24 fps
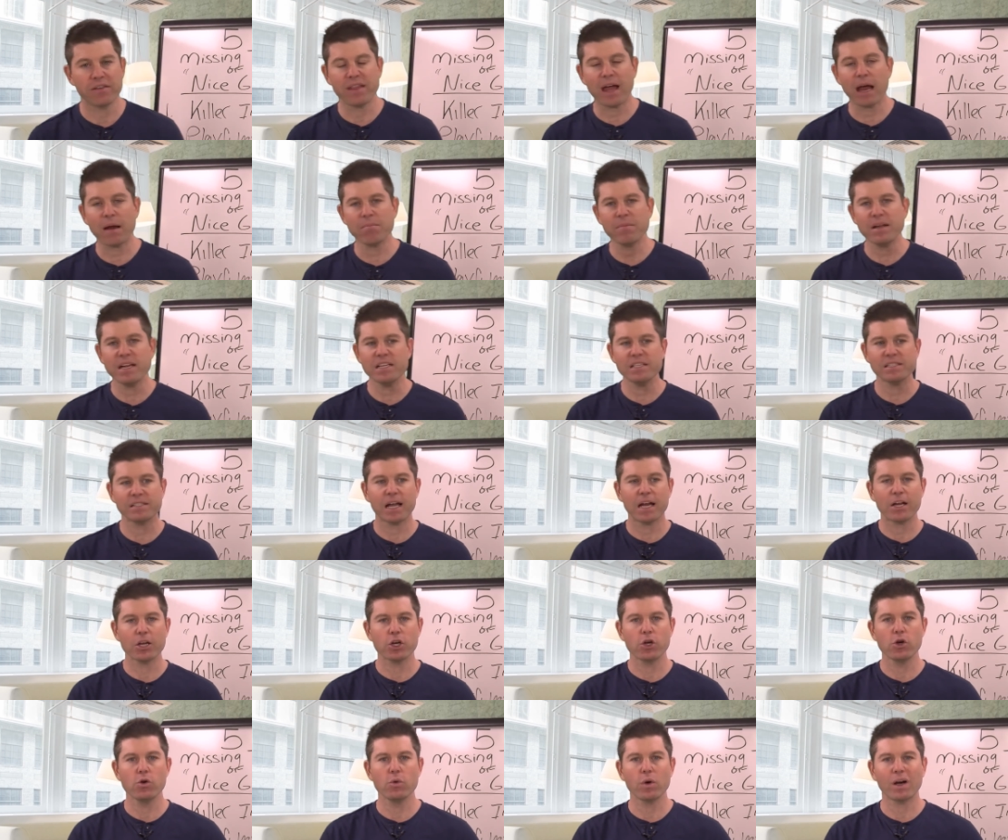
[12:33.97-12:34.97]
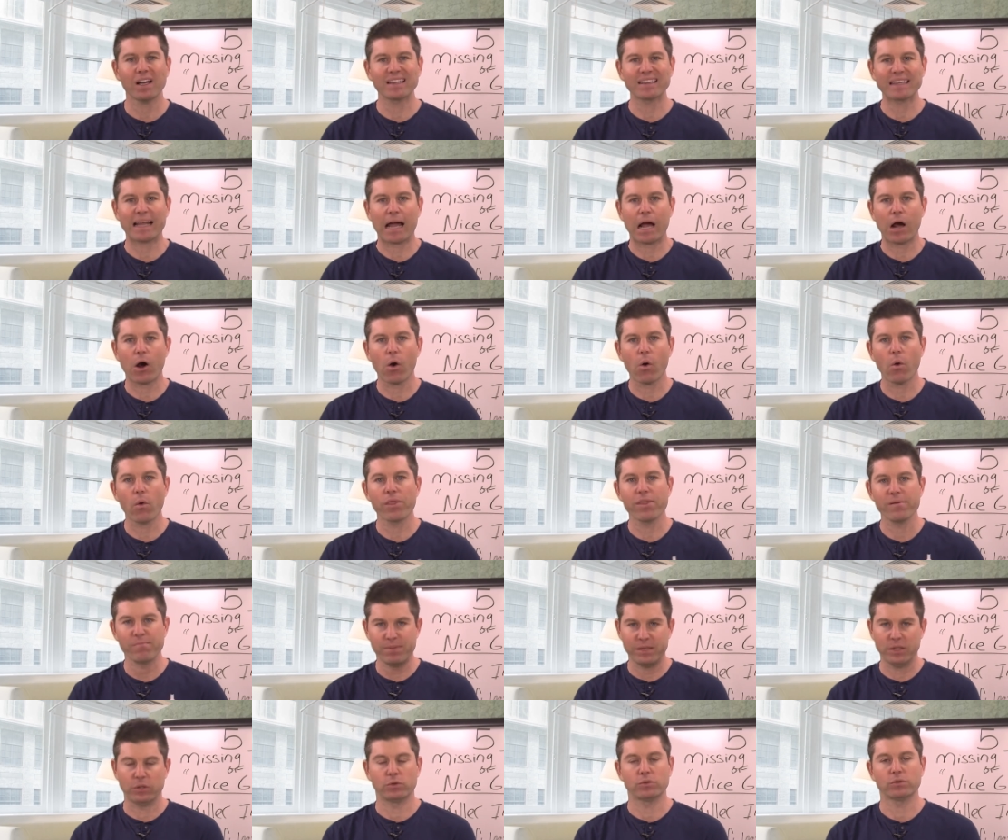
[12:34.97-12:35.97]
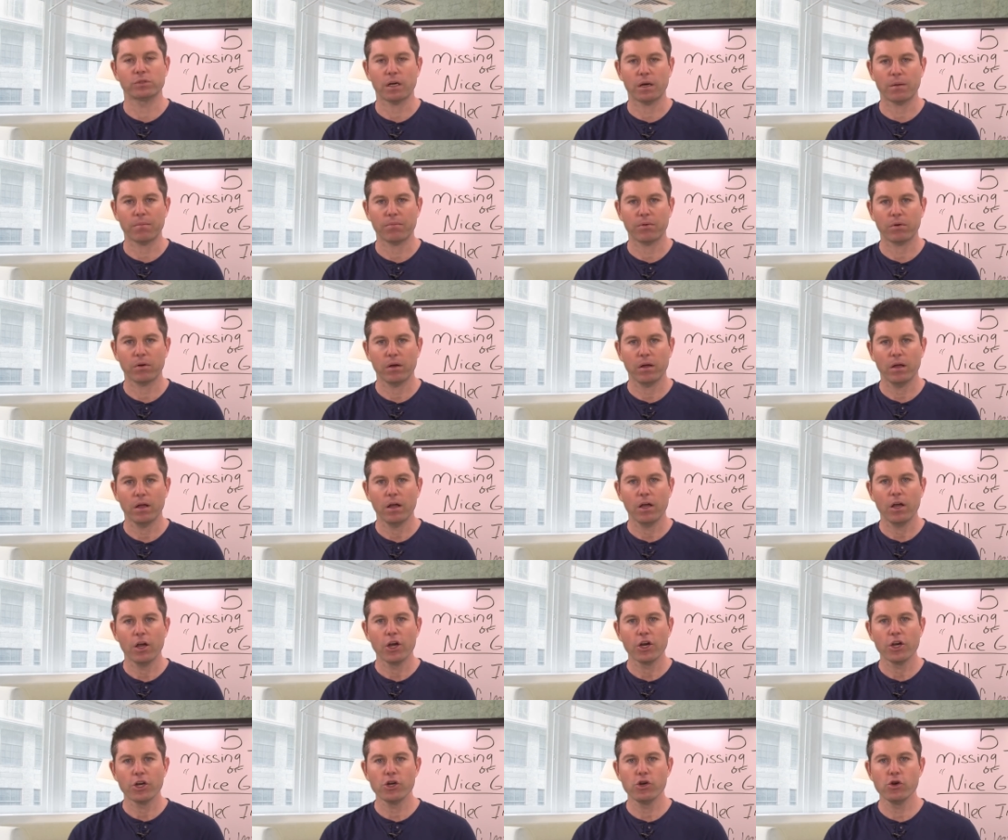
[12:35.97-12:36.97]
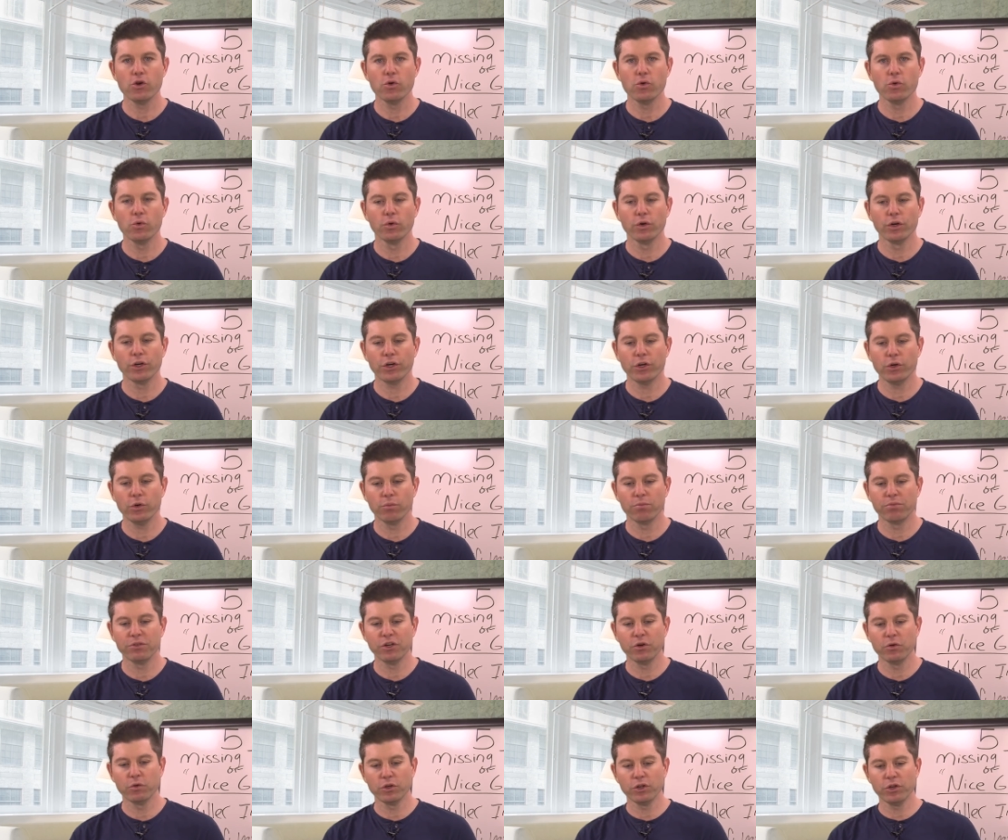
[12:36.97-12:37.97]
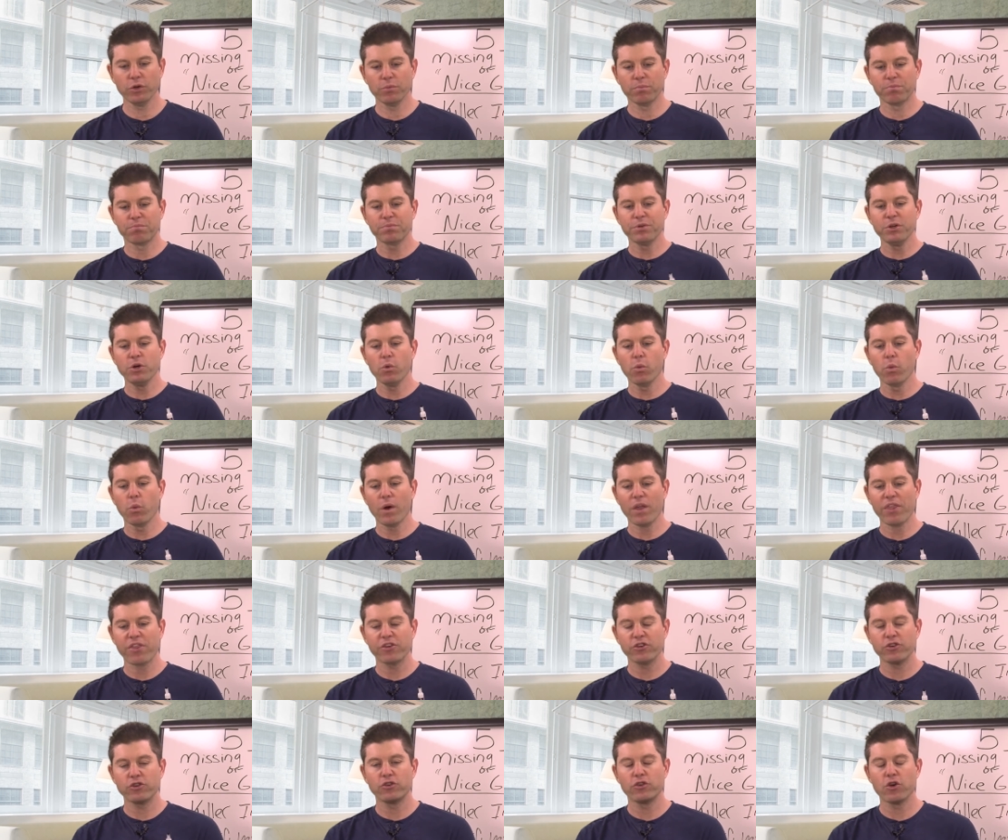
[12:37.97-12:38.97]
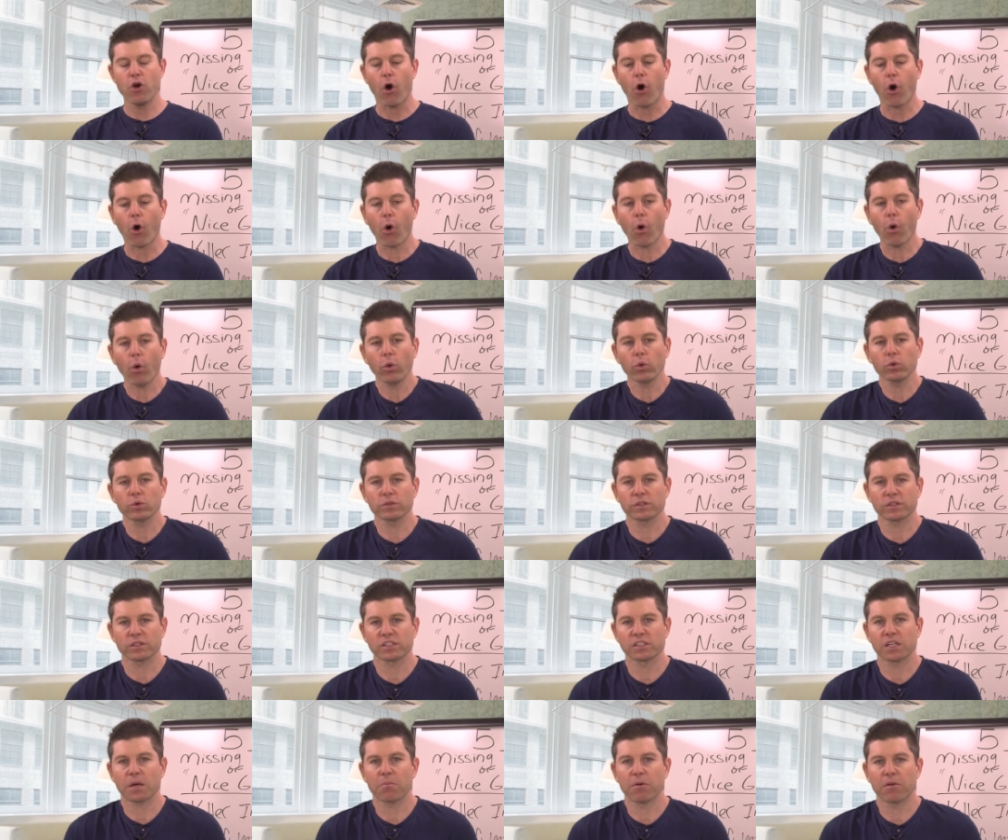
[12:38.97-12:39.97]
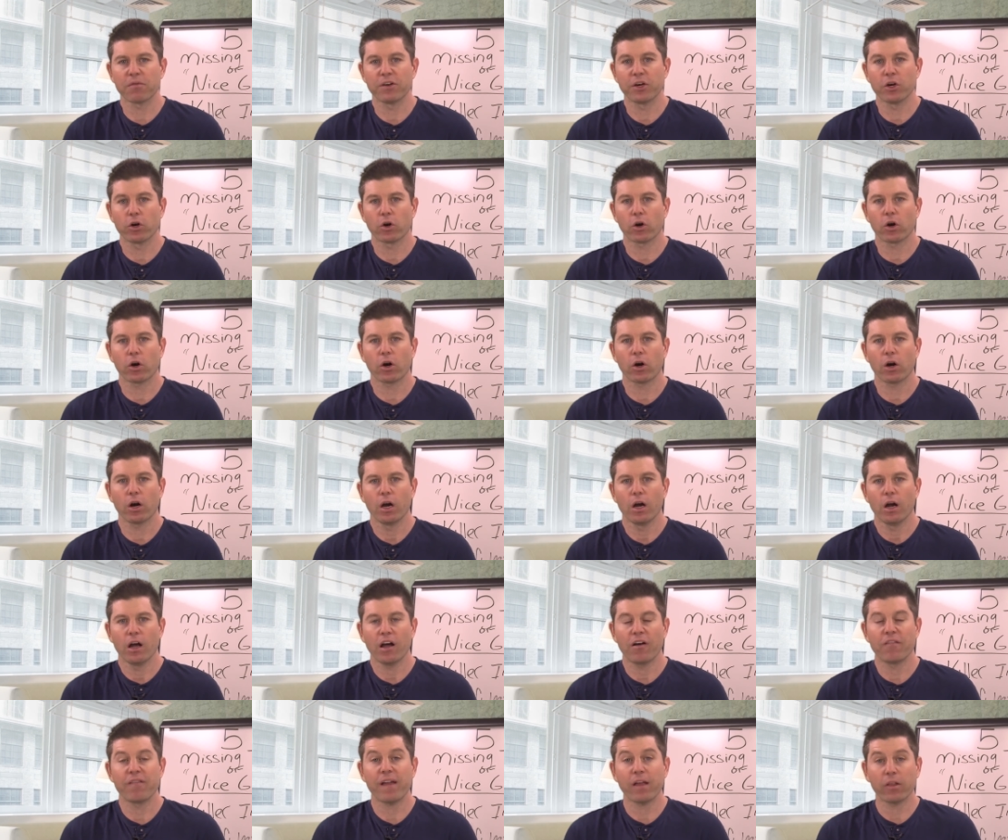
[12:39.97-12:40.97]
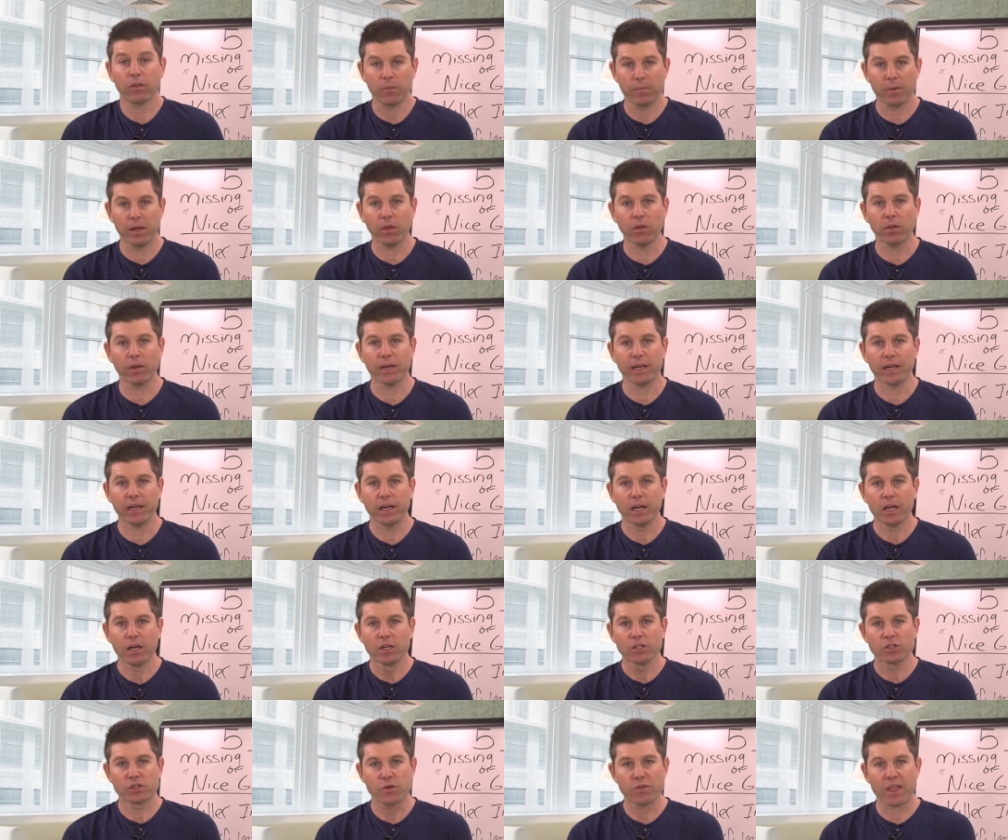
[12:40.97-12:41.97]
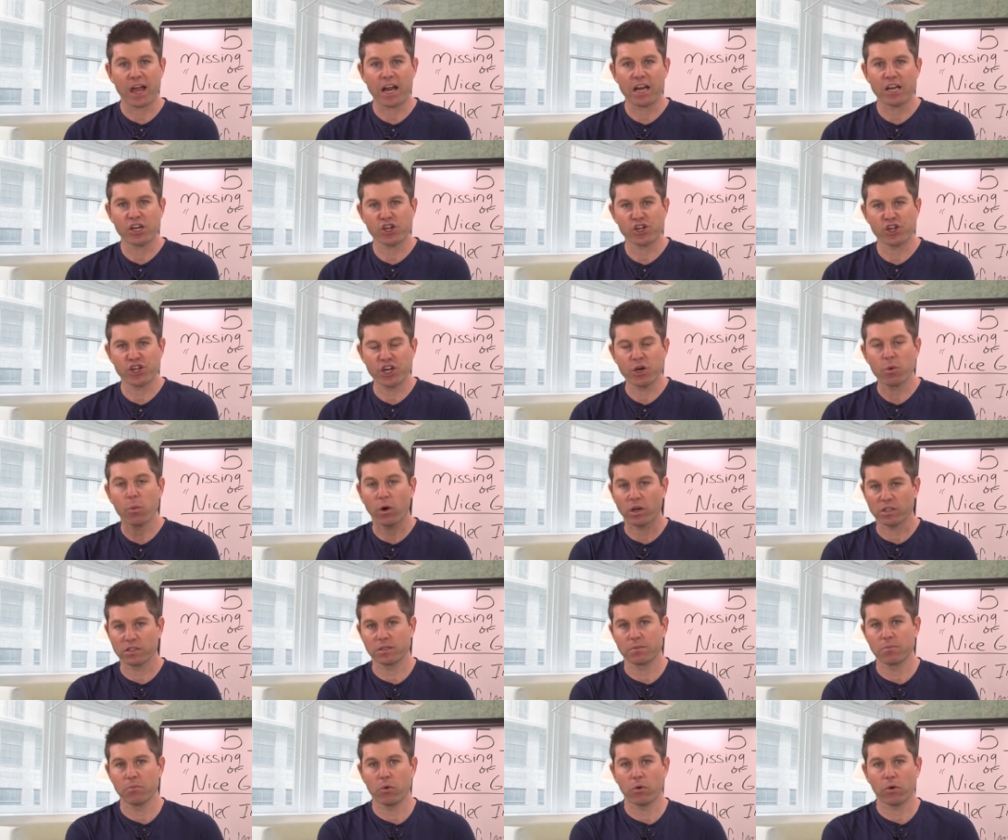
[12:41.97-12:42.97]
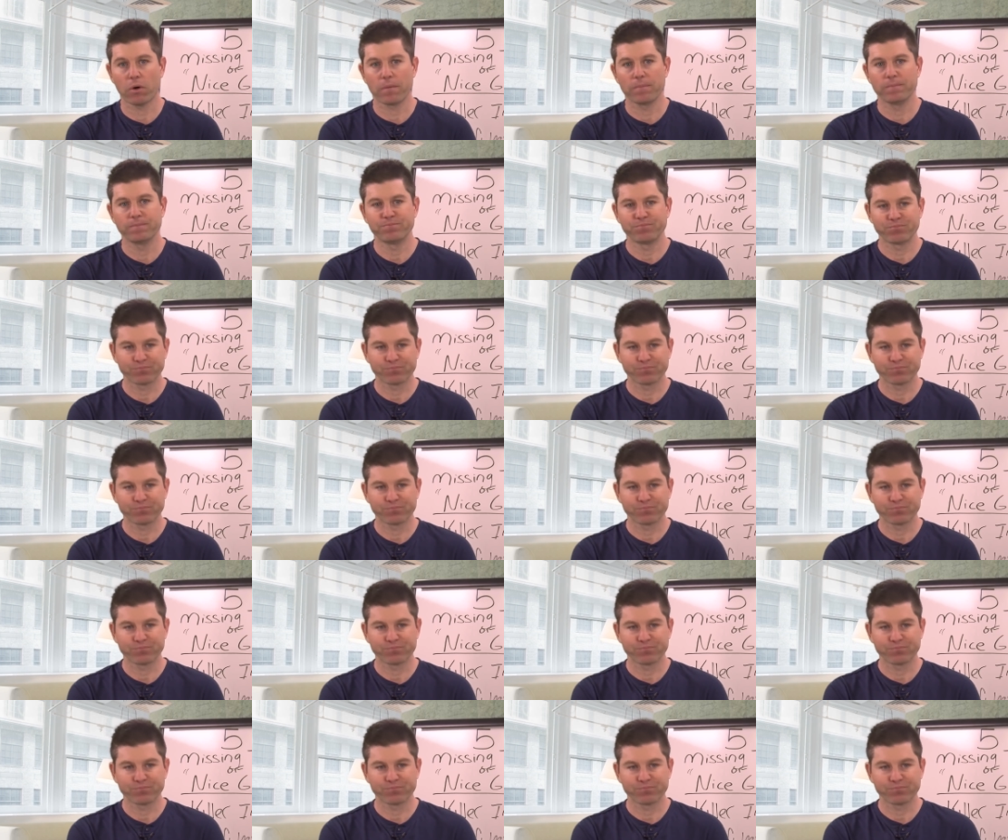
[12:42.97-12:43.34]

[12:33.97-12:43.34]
and that means that you allow the buildup. You you you you you withhold some of your availability so that she wants more